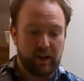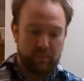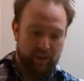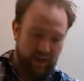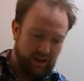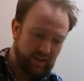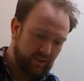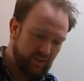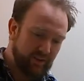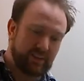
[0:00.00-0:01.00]
But I'm going to
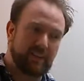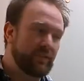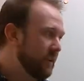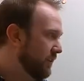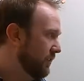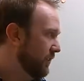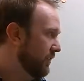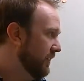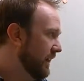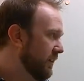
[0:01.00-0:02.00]
throw this in the fridge for
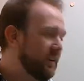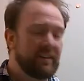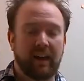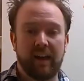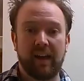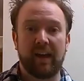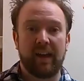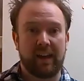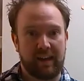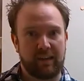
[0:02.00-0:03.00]
3 hours,
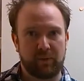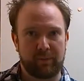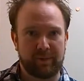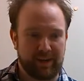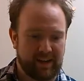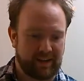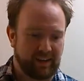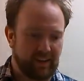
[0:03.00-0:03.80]
and we'll be back.